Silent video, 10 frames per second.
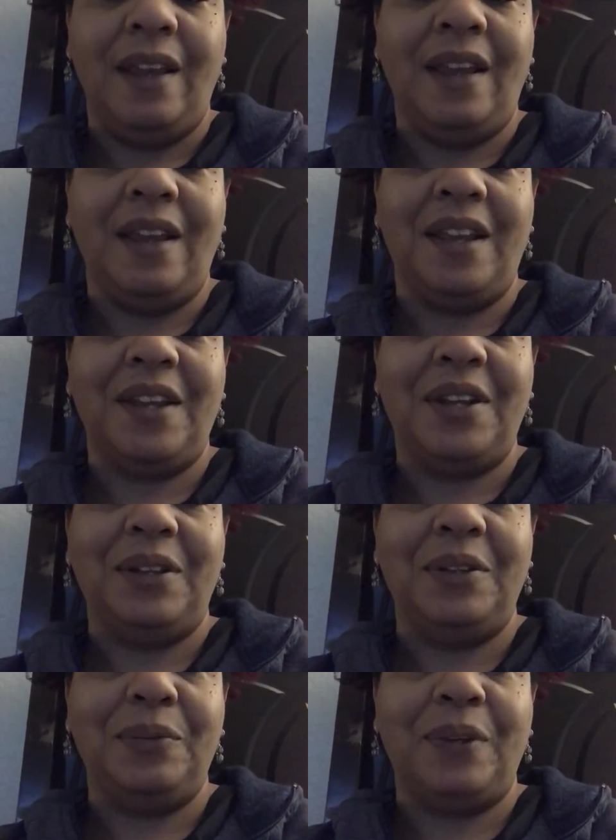
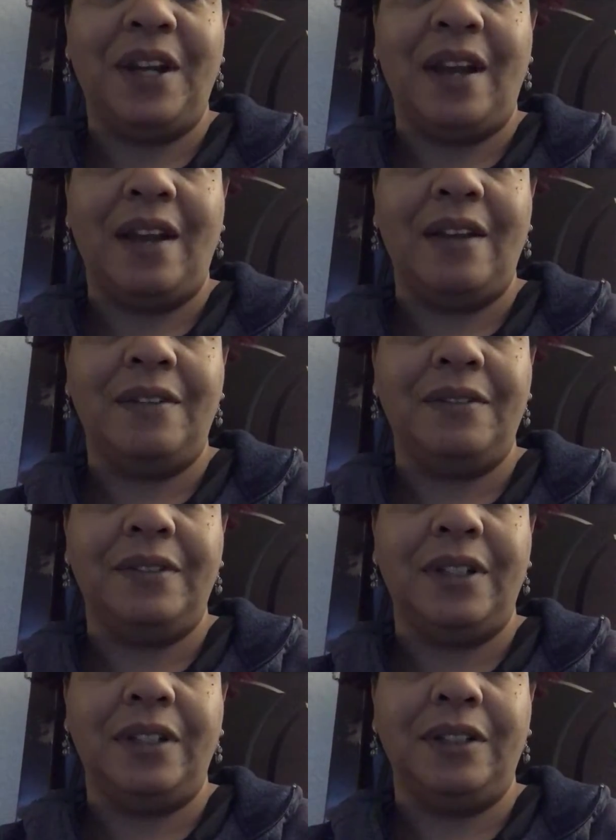and we have
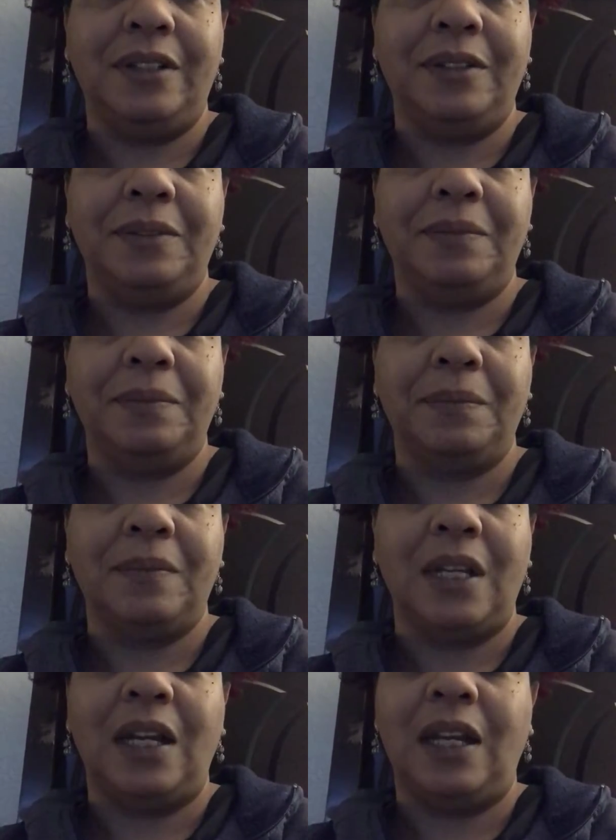uh,
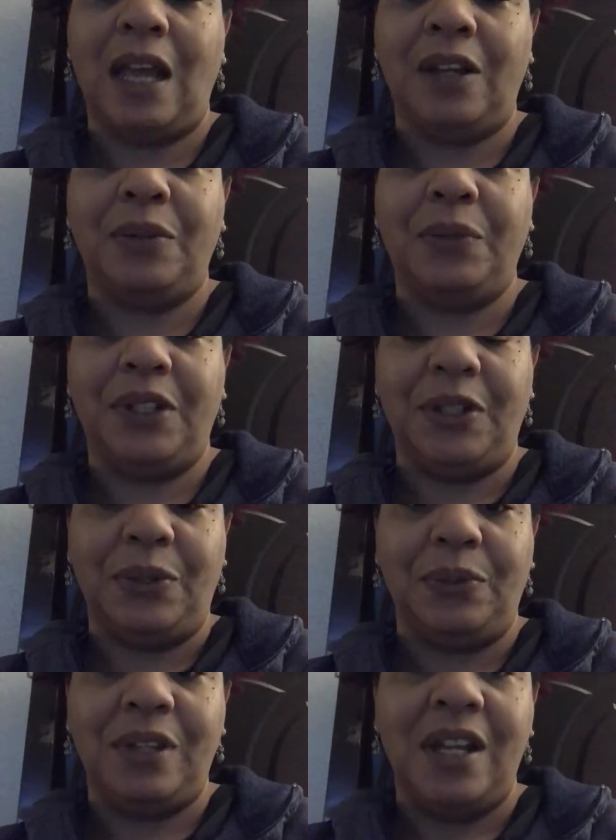a lot going
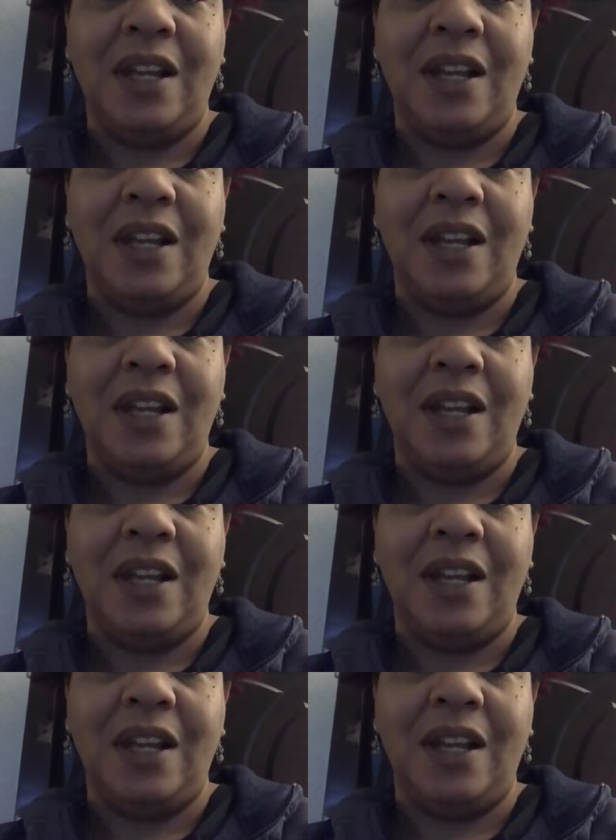on.